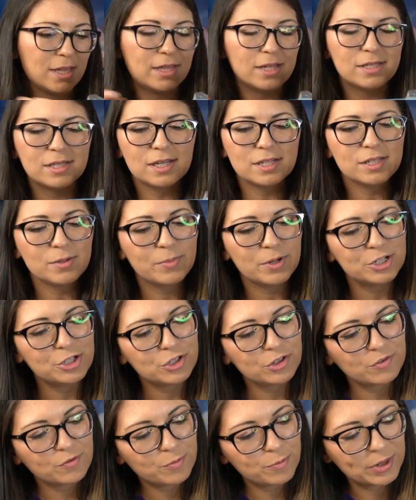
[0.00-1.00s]
This has a bunch
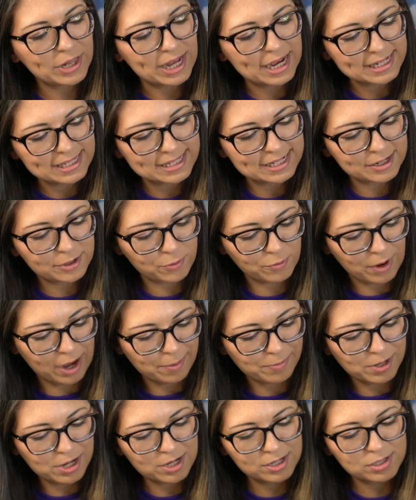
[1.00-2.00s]
of plastic
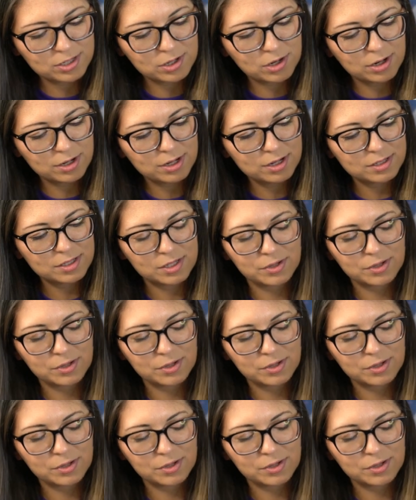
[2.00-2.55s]
wrappings on it,